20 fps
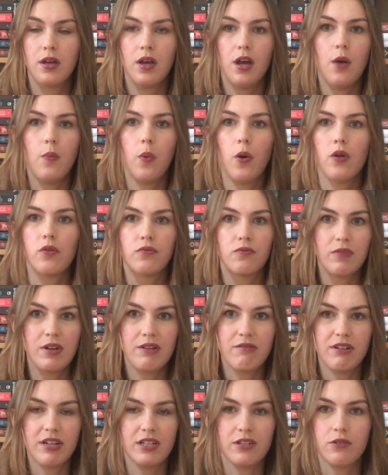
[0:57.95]
upon
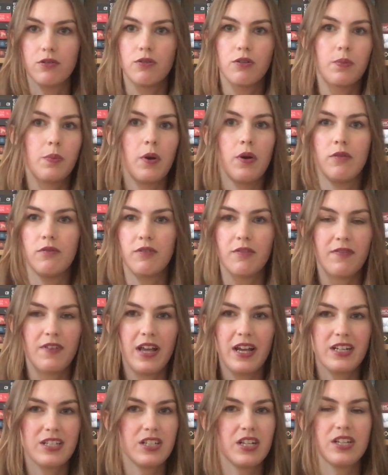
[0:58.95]
reread or upon
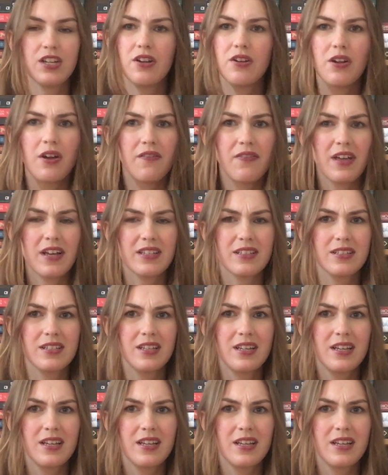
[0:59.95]
reflection. I don't know if that's...